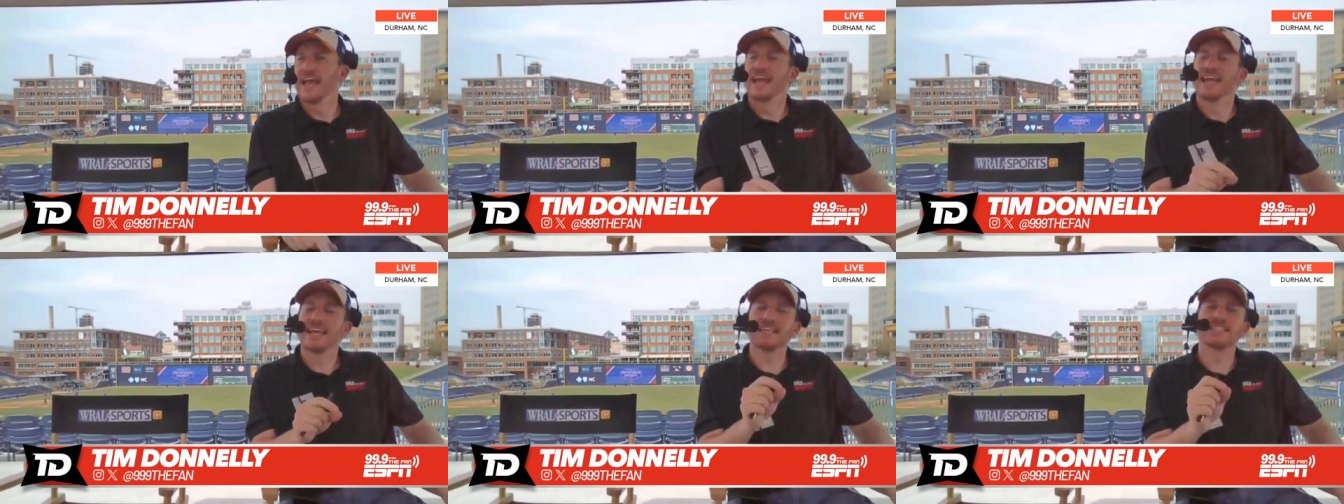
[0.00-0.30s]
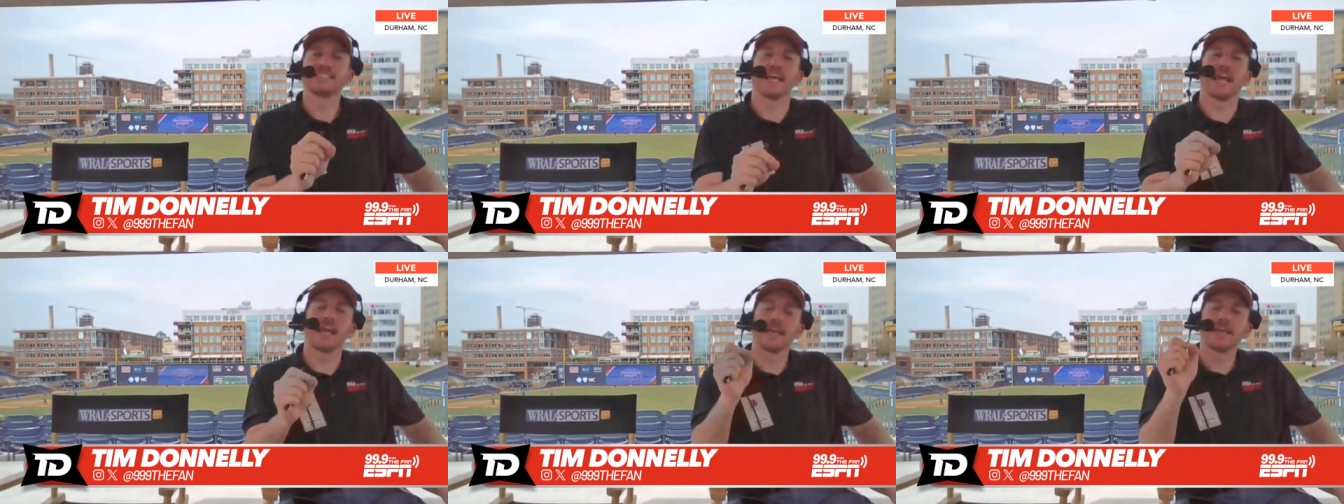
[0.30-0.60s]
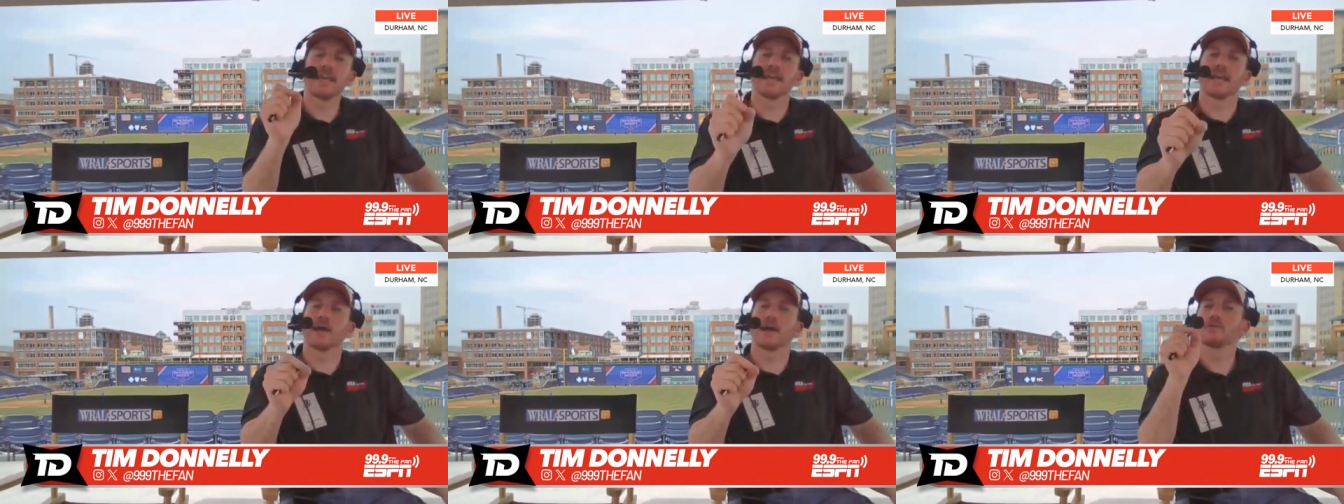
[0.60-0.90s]
He's
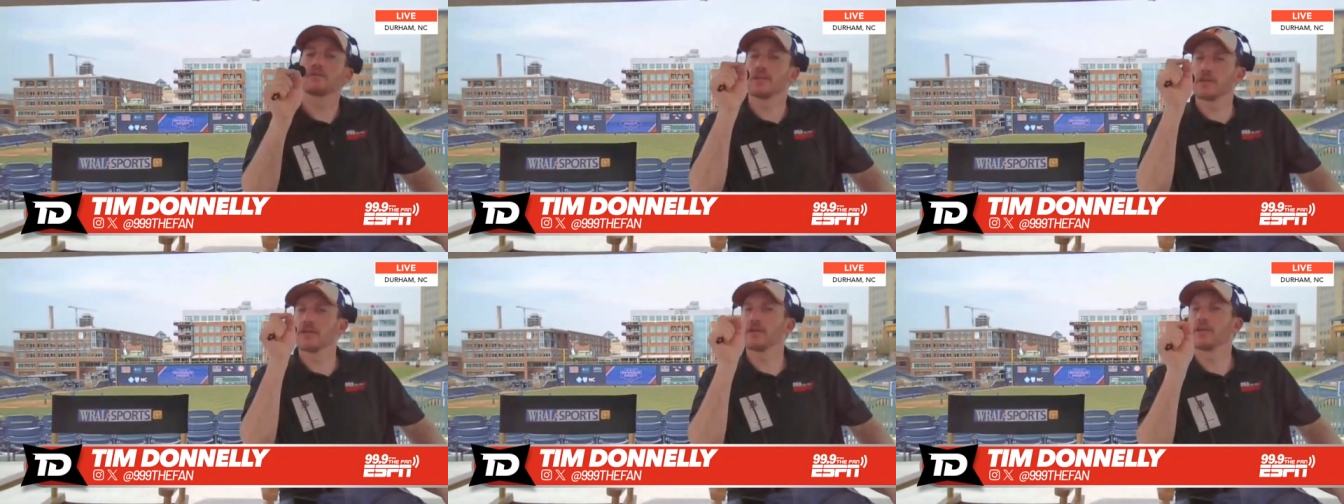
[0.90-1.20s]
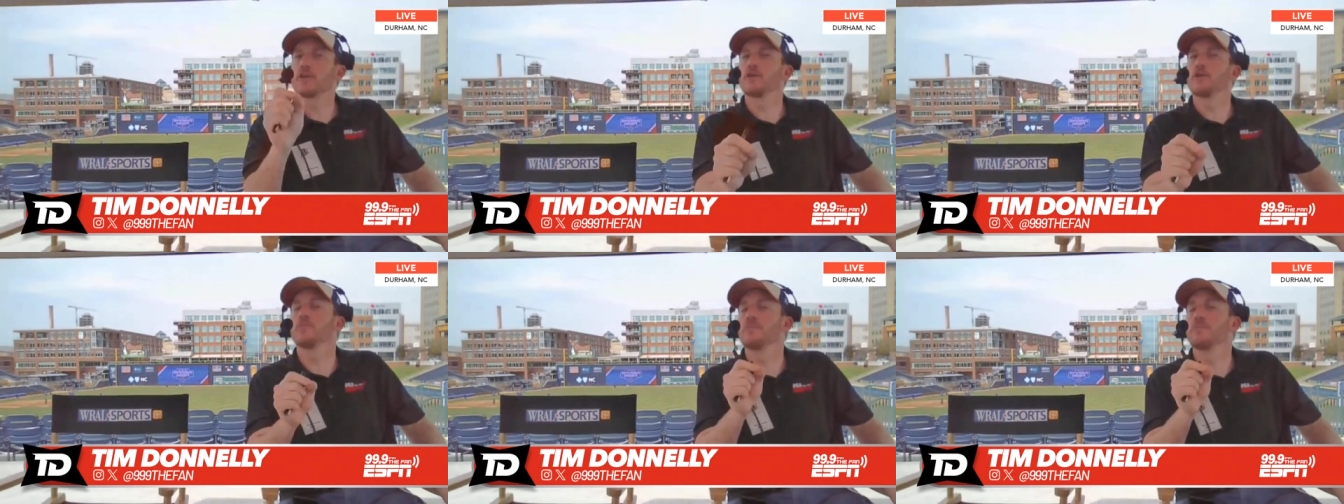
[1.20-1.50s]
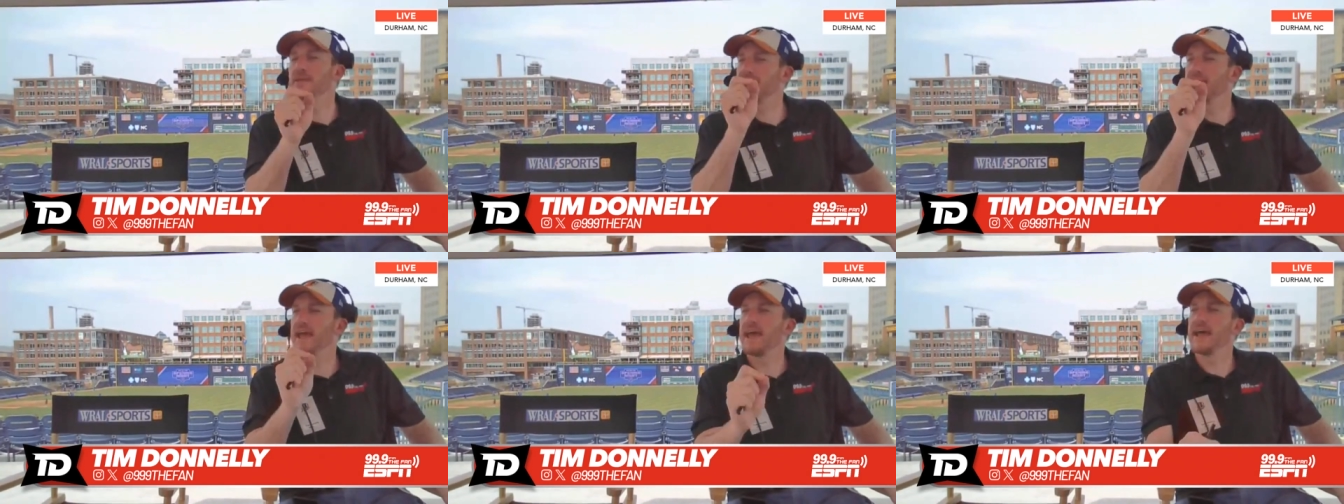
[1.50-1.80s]
taking out the
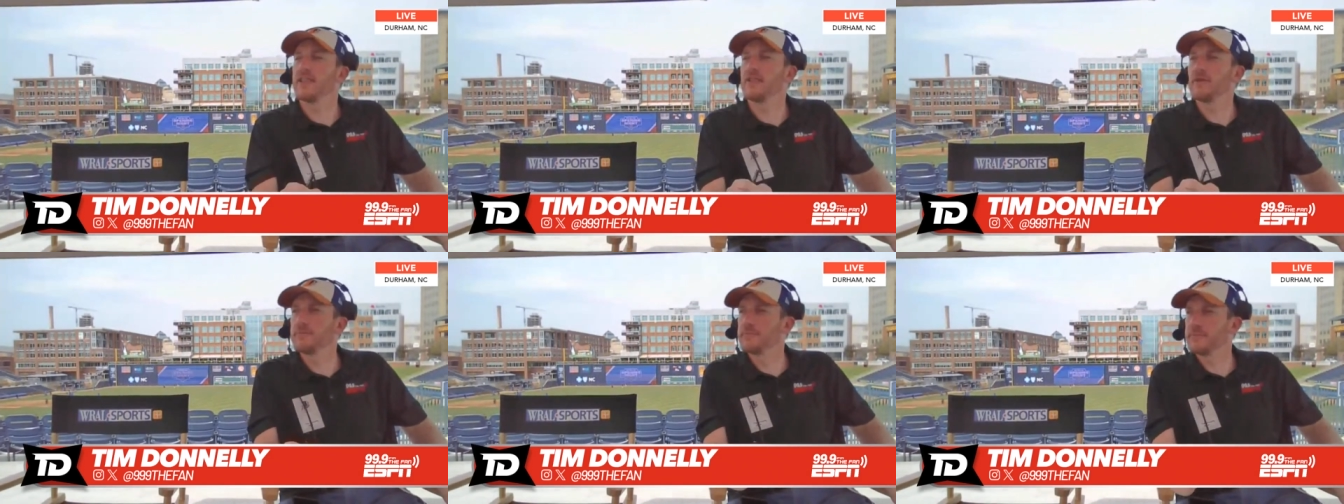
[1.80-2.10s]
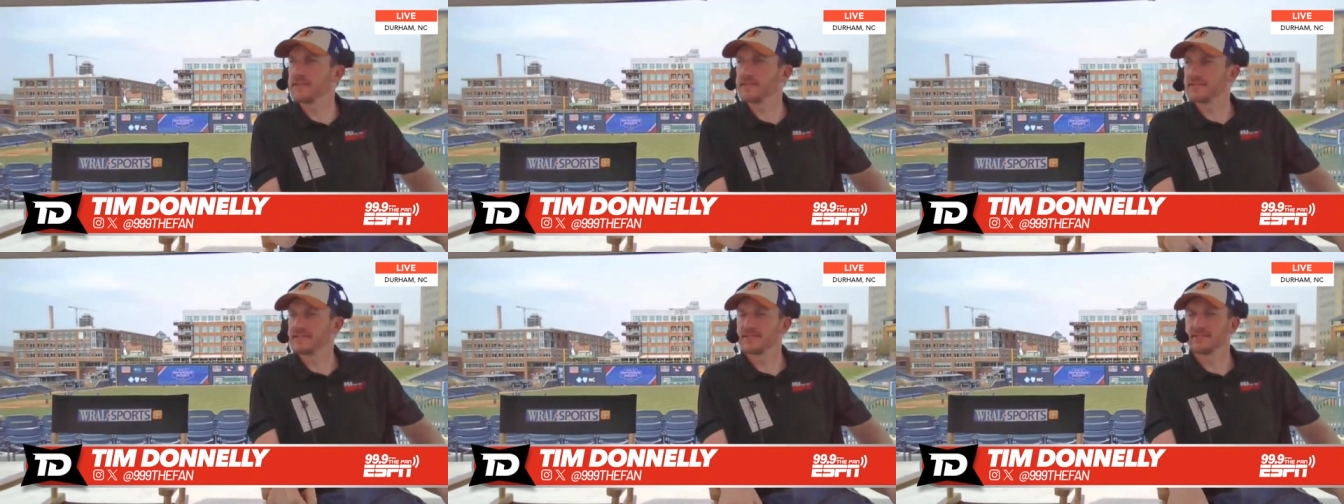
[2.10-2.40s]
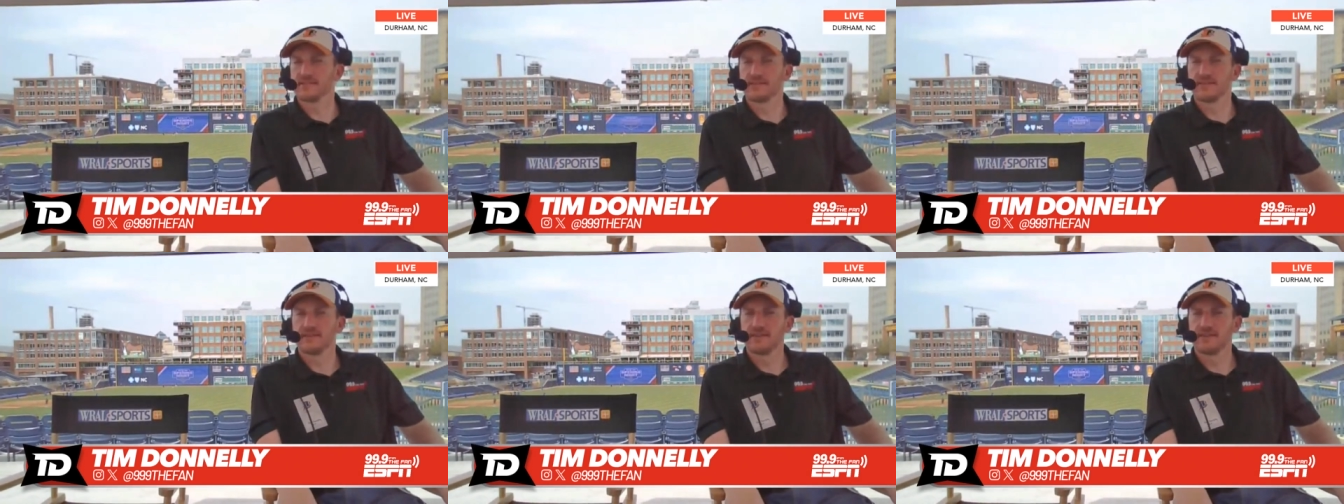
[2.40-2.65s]
human element.